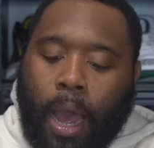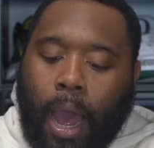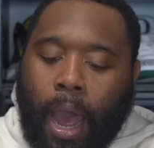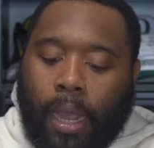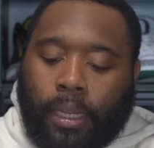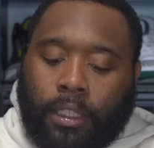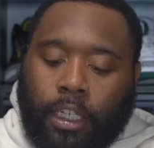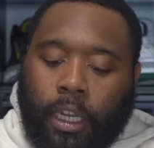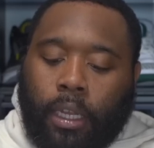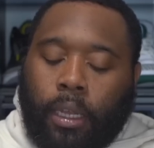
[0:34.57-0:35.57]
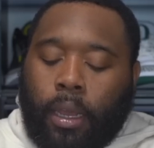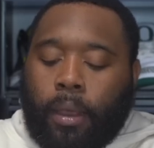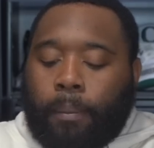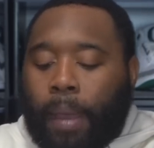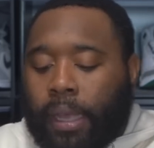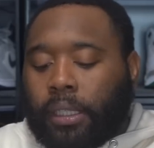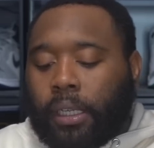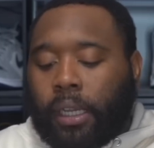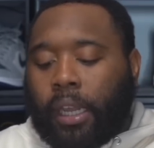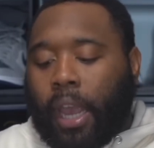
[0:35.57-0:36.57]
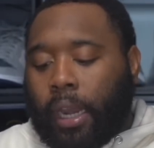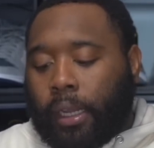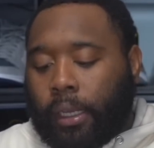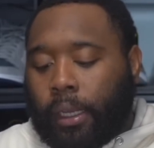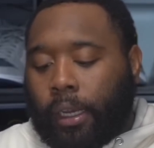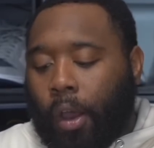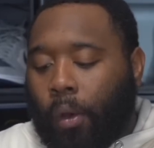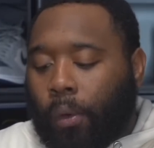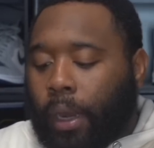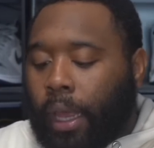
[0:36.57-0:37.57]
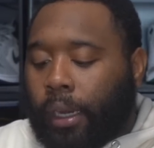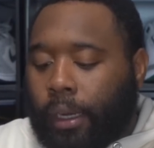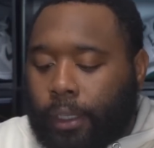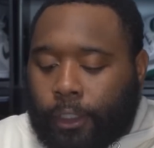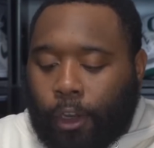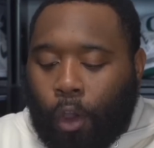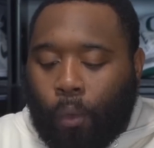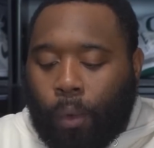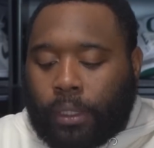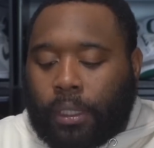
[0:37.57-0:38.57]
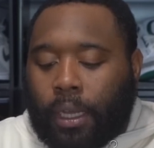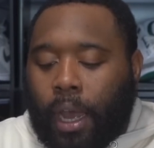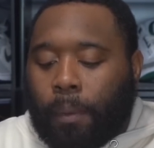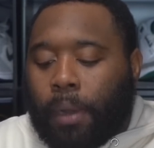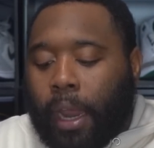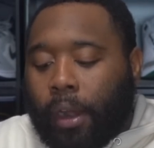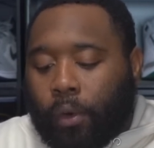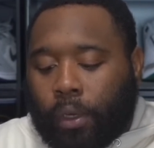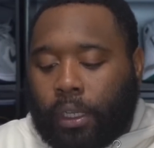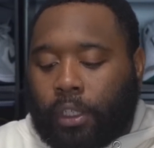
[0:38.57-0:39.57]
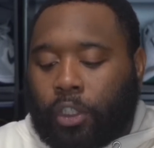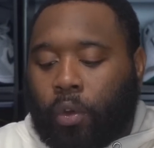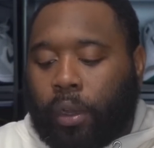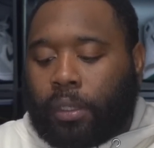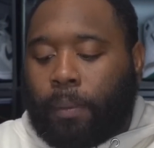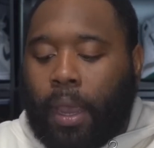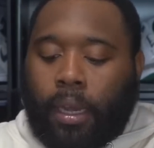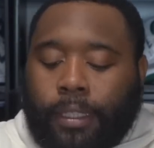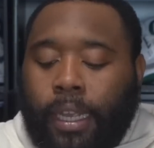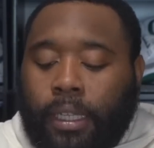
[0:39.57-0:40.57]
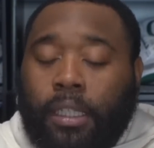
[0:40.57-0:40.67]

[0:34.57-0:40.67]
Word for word: IG, basically kind of, you know, letting us know what's the update on these joints, man. It says